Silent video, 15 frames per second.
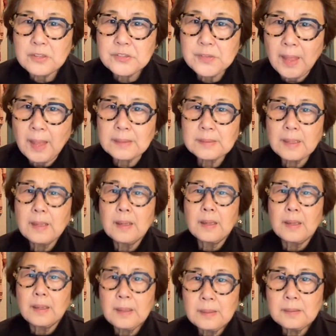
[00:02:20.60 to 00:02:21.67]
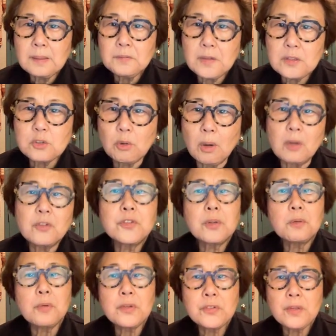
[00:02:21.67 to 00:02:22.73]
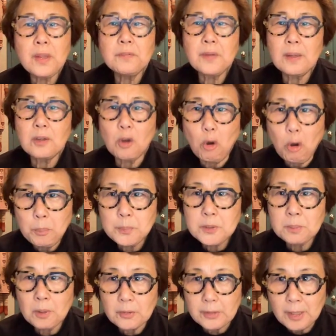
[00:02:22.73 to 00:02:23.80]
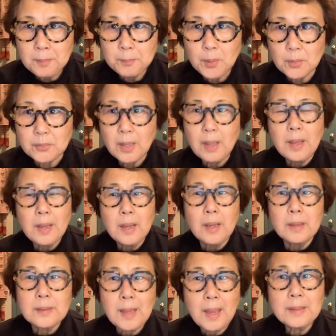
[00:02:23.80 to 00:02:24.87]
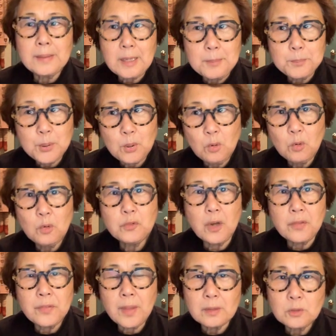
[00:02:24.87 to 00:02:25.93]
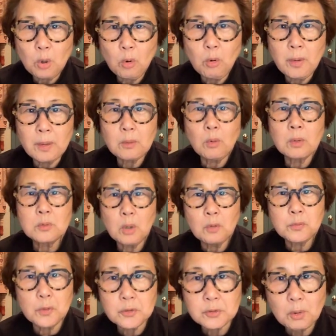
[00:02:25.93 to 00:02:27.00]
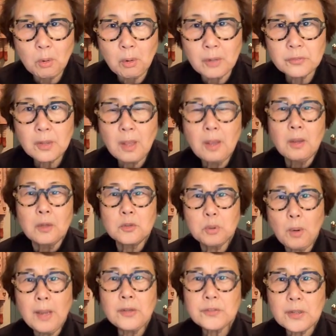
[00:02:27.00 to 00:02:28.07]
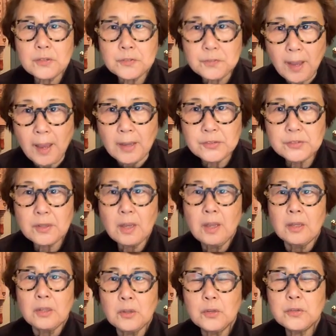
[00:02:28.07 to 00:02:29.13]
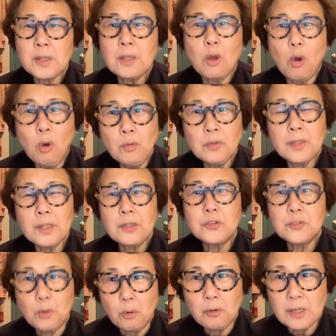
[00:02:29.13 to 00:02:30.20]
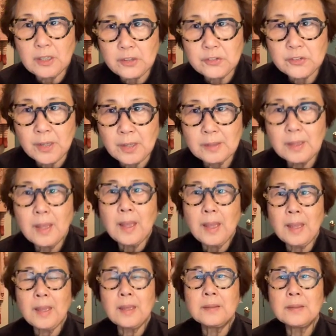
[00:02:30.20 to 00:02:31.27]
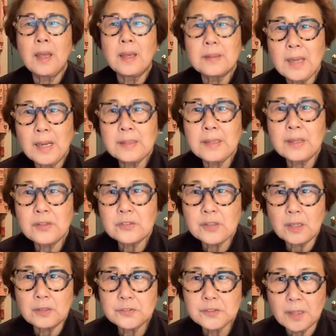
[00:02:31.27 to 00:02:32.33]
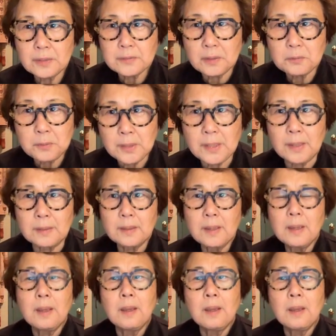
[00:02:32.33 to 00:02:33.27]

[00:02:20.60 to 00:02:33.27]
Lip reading: is that individuals receiving optimal input can improve their TOEIC or TOEFL scores twice as fast using only story listening and guided self-selected reading,